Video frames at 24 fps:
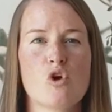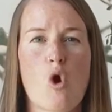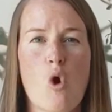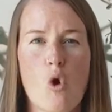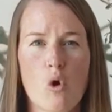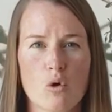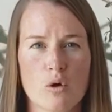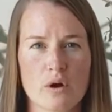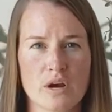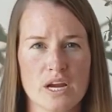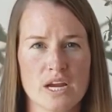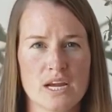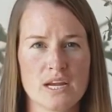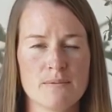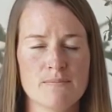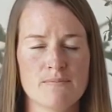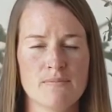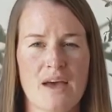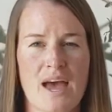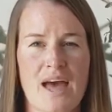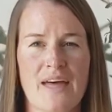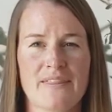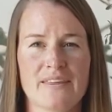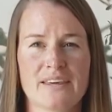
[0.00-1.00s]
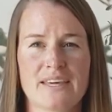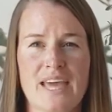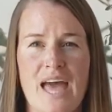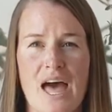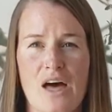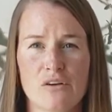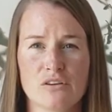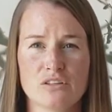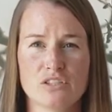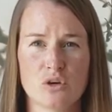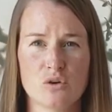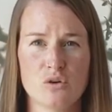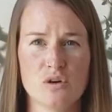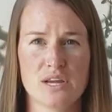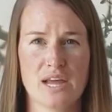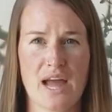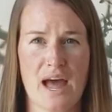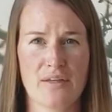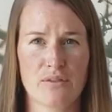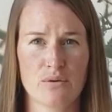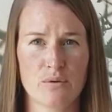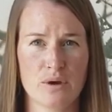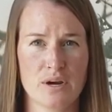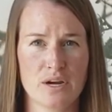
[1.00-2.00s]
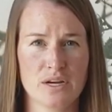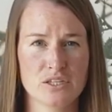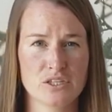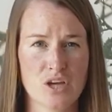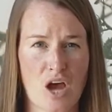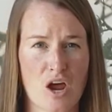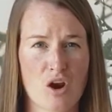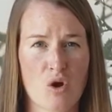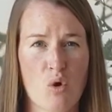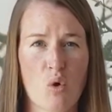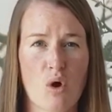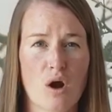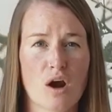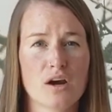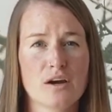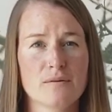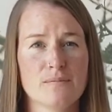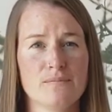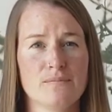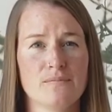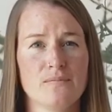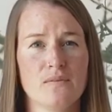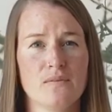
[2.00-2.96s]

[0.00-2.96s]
Corey@thecaledoniagathering.org.